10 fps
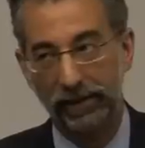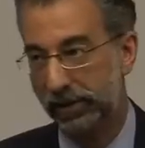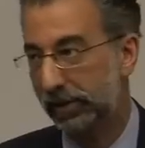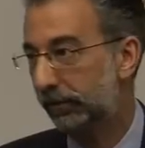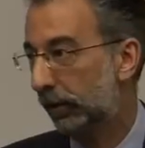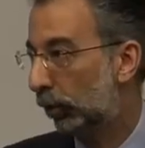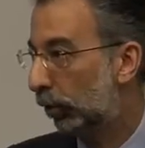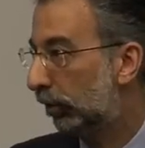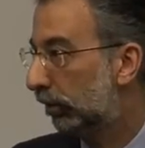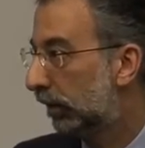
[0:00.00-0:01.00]
basis for
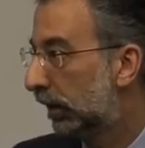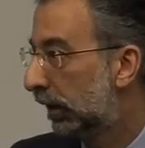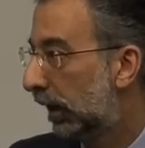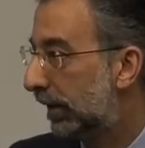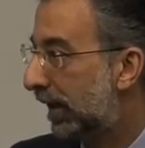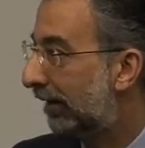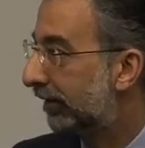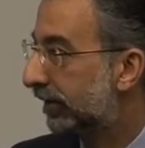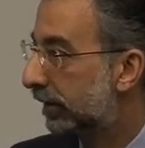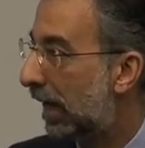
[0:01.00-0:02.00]
law and
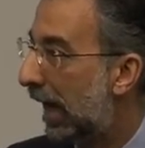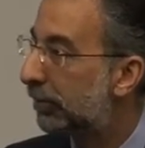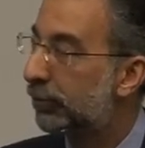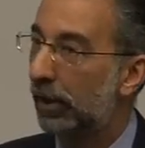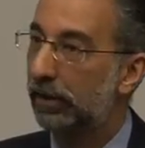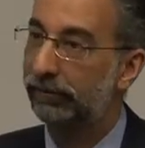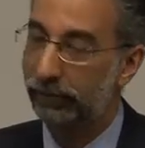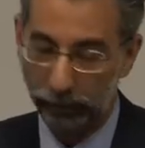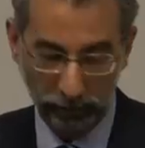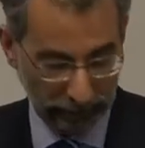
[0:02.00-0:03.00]
having some abstract view